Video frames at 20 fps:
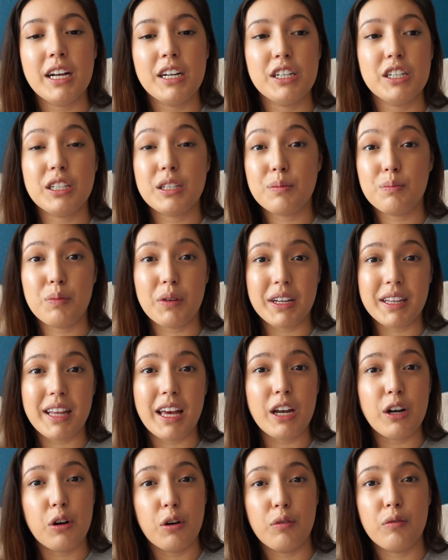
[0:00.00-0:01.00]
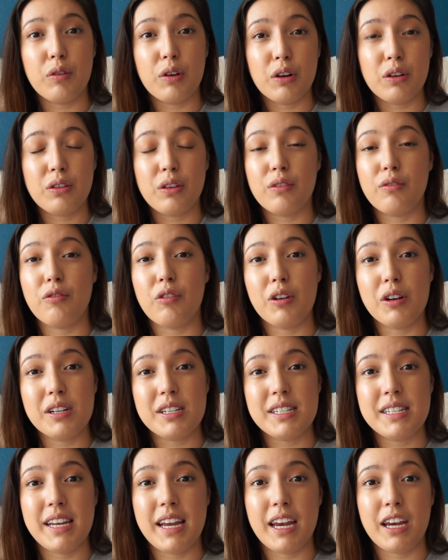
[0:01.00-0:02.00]
just bring that over the
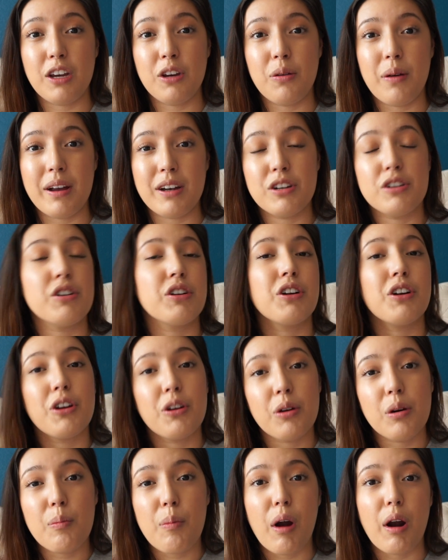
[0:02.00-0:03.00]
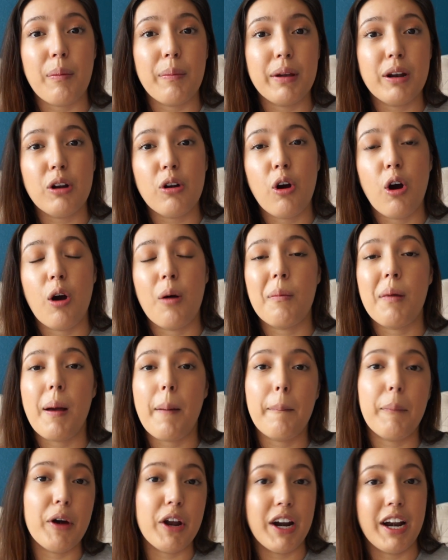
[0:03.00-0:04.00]
first day you enter your new apartment or home
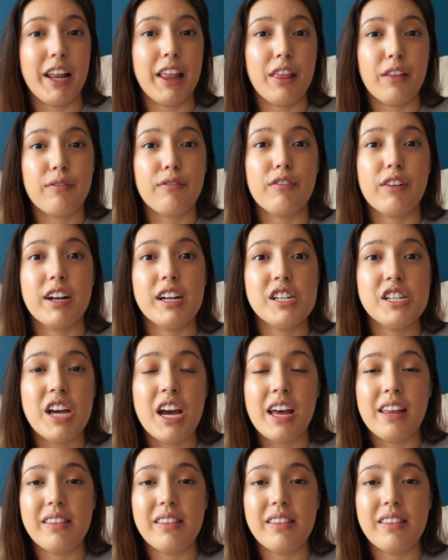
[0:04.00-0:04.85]
and put it in the fridge.